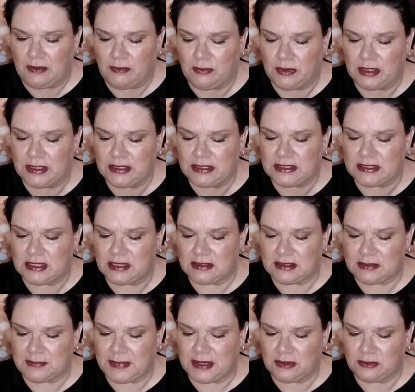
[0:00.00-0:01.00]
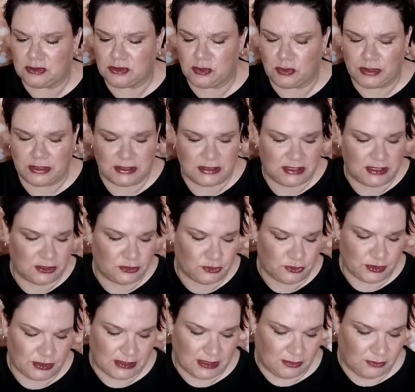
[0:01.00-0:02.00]
It really smells sort of
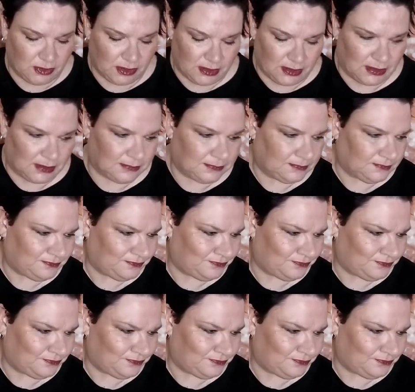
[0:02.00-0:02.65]
citrusy, really.